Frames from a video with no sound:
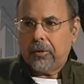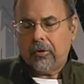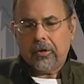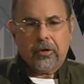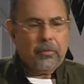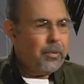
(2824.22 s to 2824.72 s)
go
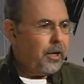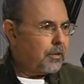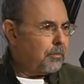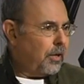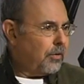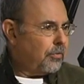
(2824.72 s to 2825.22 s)
to
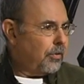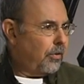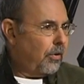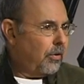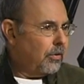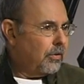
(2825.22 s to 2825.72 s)
Quebec,
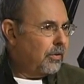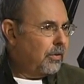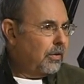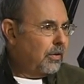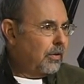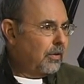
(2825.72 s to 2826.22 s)
Montreal.
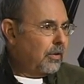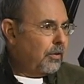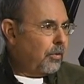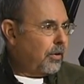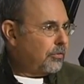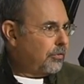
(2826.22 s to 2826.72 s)
You
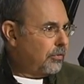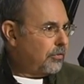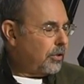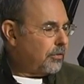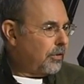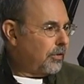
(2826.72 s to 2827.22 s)
want to shoot
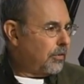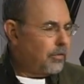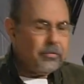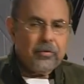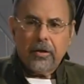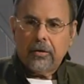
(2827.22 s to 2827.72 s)
something that
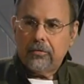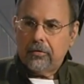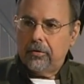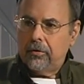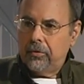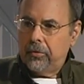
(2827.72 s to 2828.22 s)
looks like it's
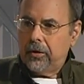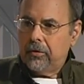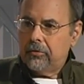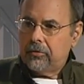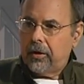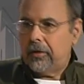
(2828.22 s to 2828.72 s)
in the New
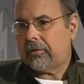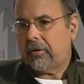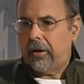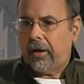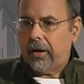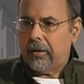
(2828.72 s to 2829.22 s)
England states, go
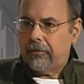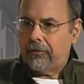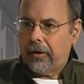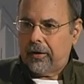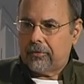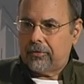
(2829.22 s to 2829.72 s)
to
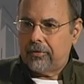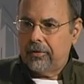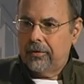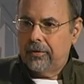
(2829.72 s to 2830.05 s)
Halifax.